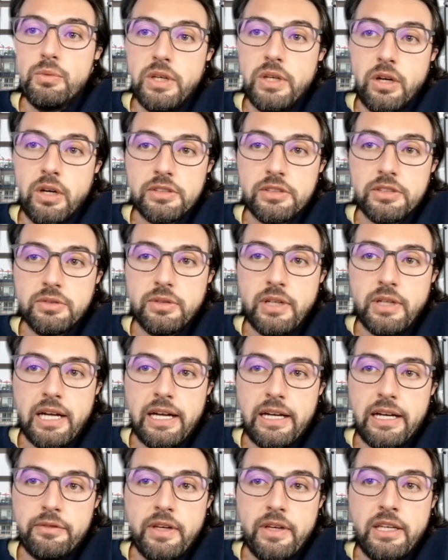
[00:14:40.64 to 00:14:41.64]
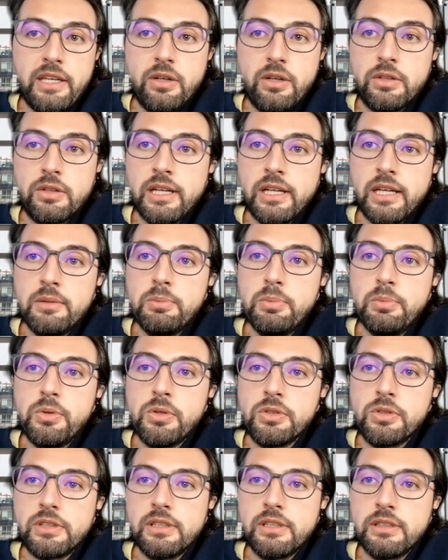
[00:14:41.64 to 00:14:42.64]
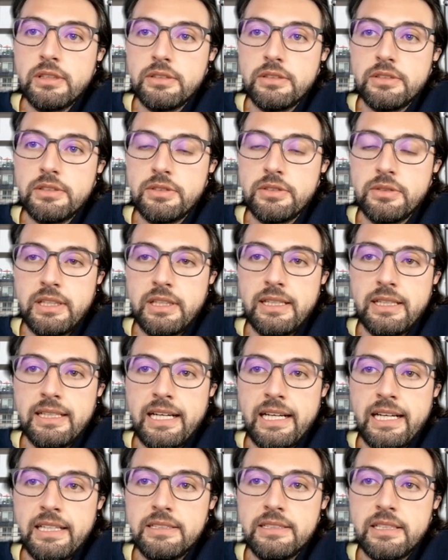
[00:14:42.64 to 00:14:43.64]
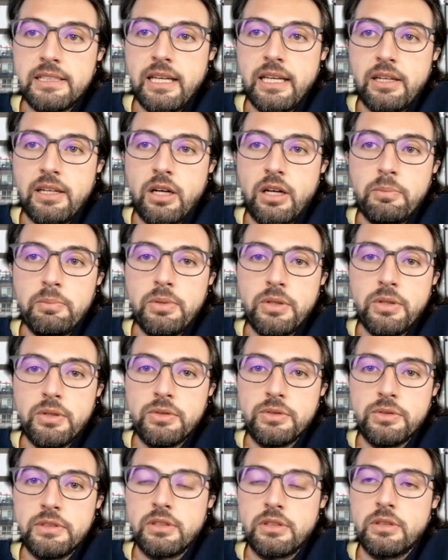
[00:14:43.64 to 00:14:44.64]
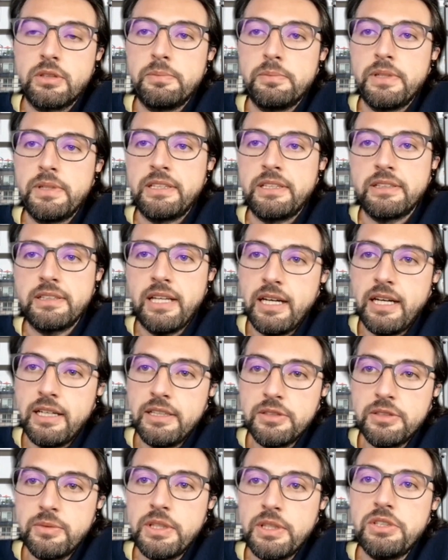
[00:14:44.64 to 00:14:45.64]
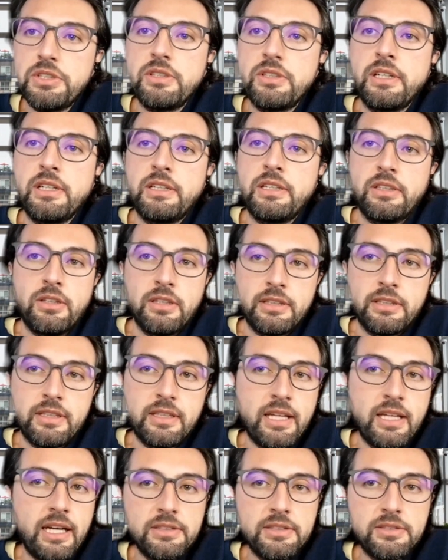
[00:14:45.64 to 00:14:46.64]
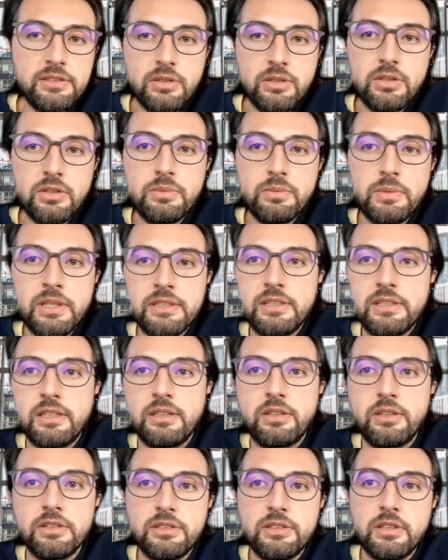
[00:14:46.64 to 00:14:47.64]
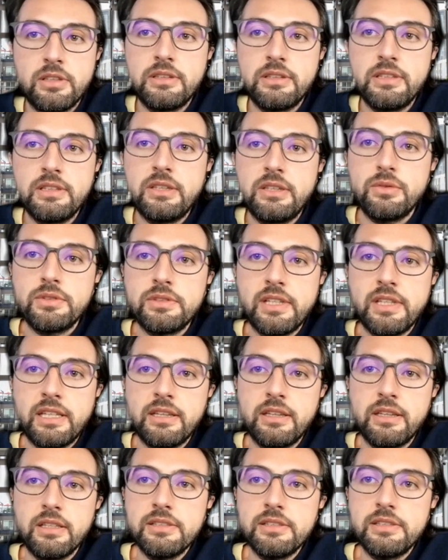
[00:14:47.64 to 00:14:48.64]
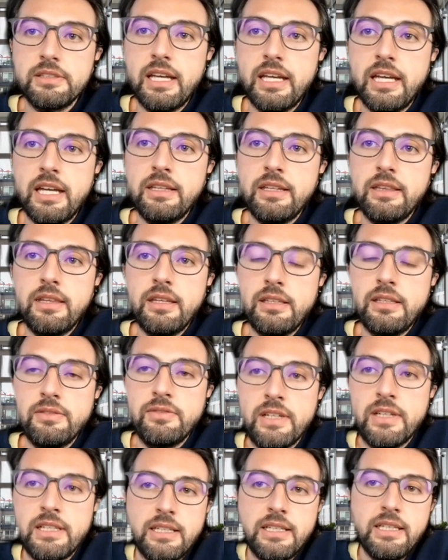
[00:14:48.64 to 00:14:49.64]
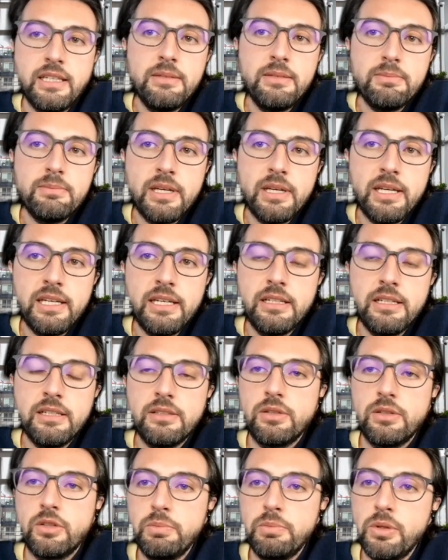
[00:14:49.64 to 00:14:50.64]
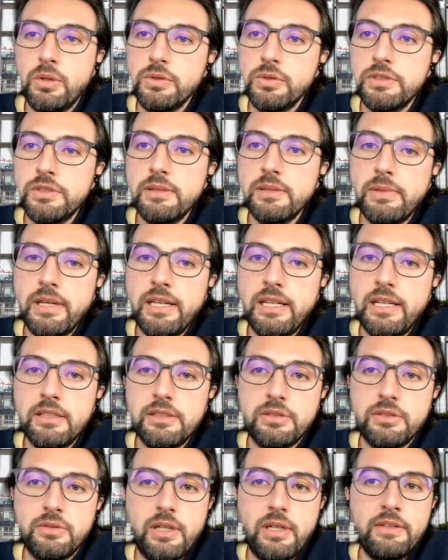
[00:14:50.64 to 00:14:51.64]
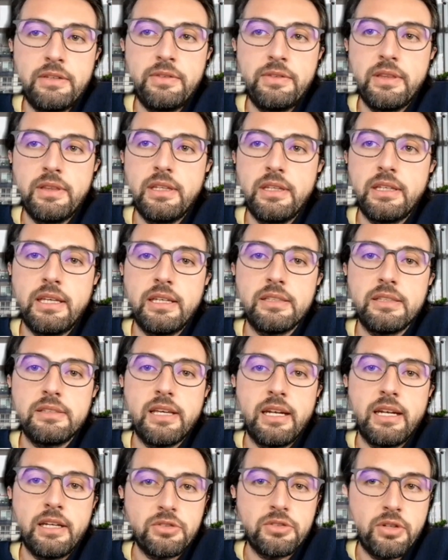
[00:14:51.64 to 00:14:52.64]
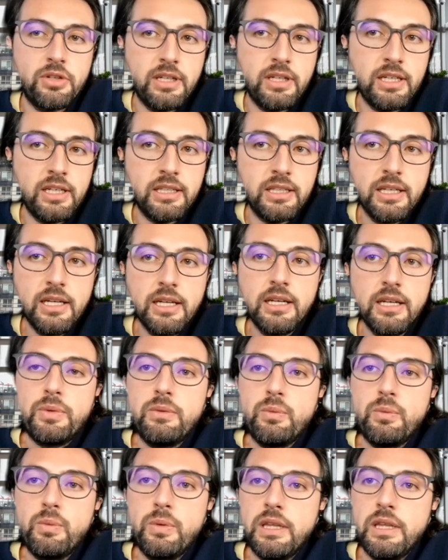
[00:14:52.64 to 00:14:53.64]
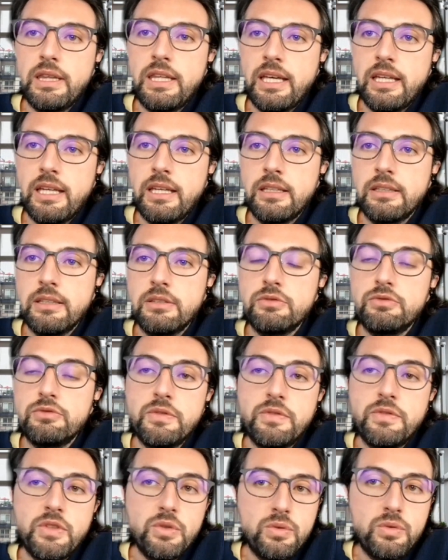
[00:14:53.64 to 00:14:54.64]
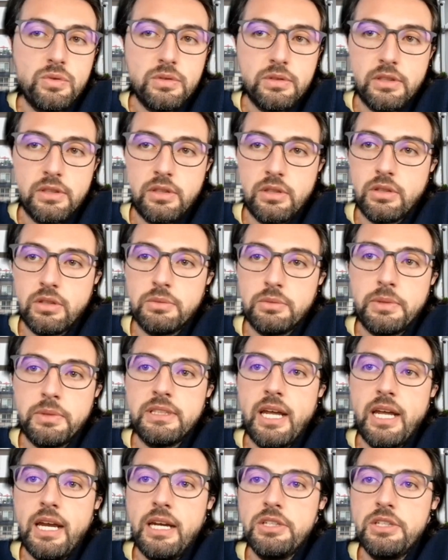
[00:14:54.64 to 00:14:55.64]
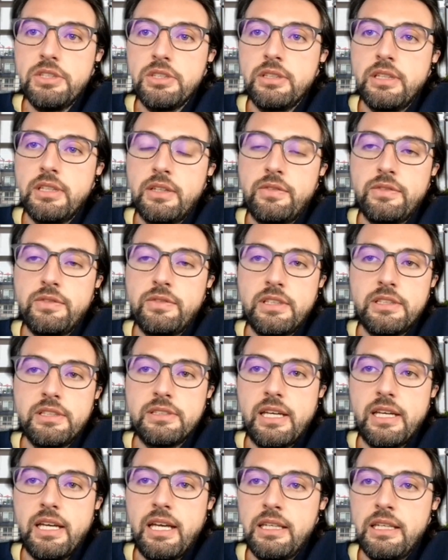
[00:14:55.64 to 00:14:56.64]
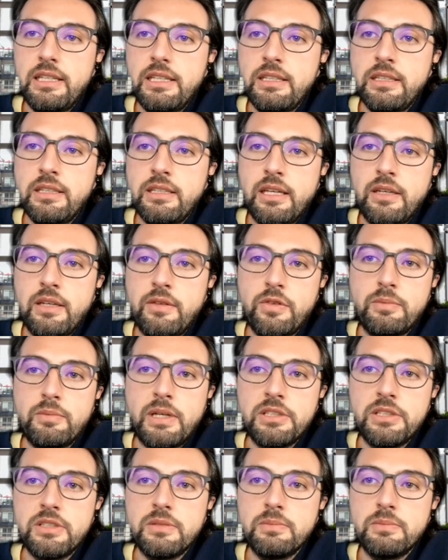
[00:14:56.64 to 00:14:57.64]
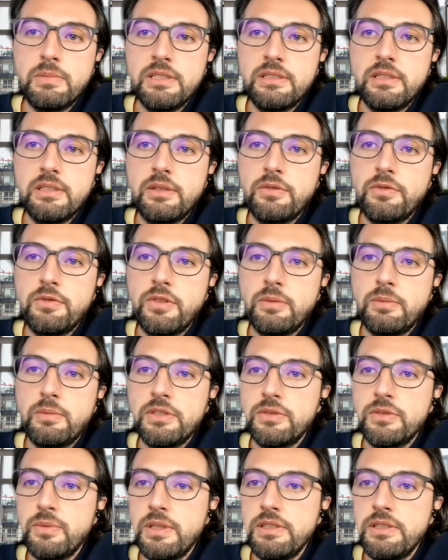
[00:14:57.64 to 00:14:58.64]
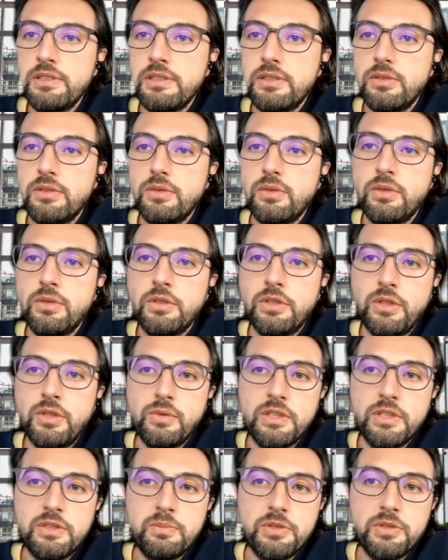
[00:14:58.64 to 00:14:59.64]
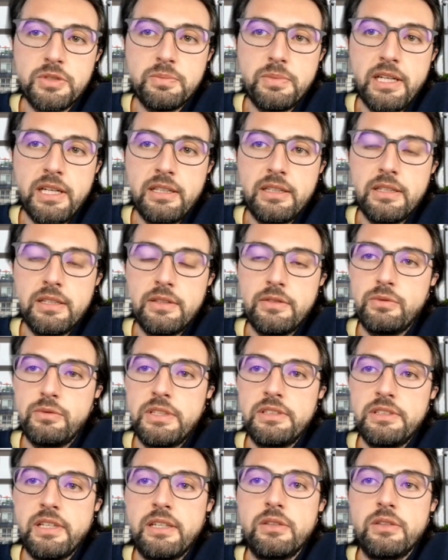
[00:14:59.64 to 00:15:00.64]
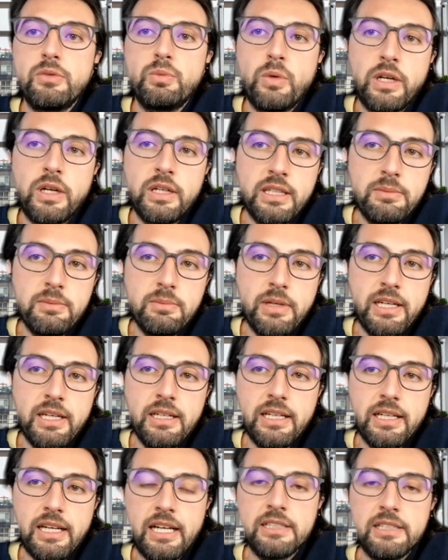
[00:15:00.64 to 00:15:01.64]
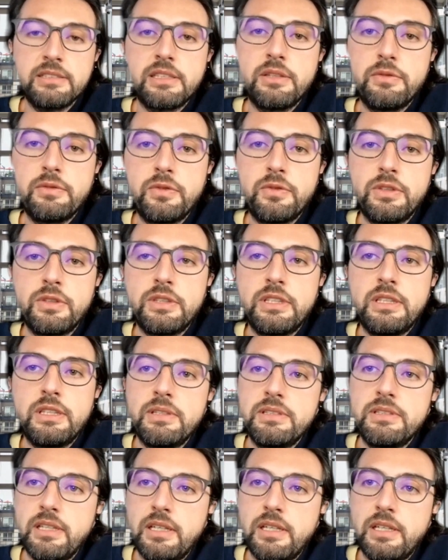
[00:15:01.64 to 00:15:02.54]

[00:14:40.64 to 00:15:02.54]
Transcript: We also have an online portal, so the client can upload the completed tax questionnaire and all the tax documents and does not need to send us anything via email or postal mail. So everything is electronic. We will then review the documentation. If there's any information missing from a Swiss or US perspective, we send one email asking for the